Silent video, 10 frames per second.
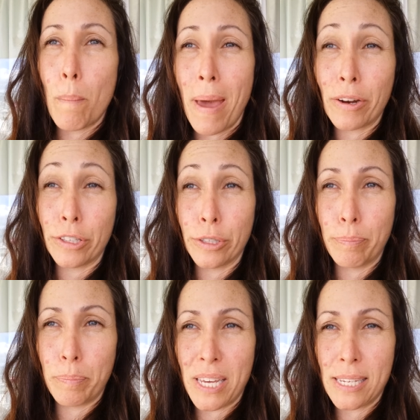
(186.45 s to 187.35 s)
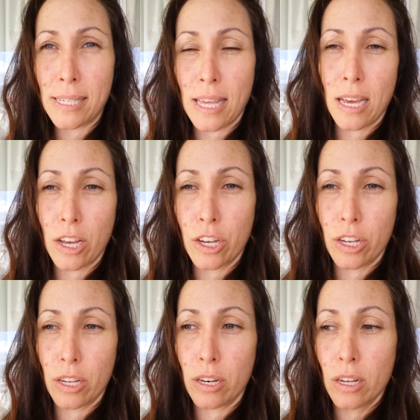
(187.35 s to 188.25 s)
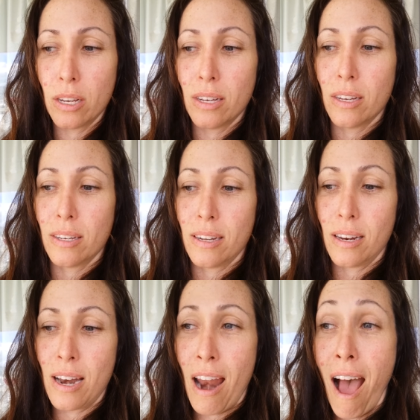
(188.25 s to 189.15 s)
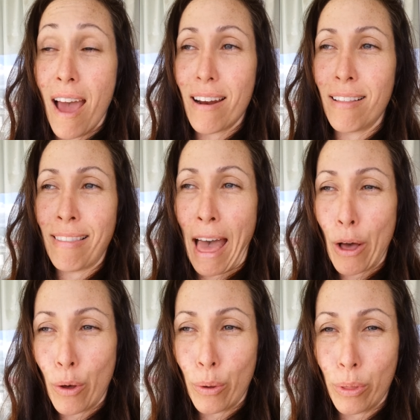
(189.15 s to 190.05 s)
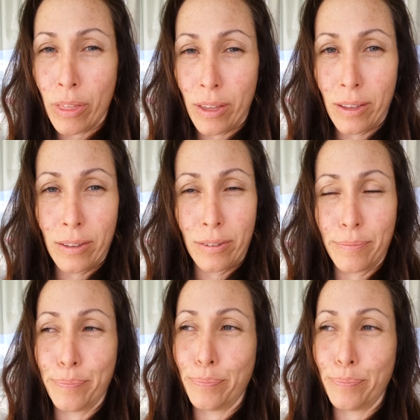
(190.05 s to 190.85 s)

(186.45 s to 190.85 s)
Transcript: metal piece that could not allow the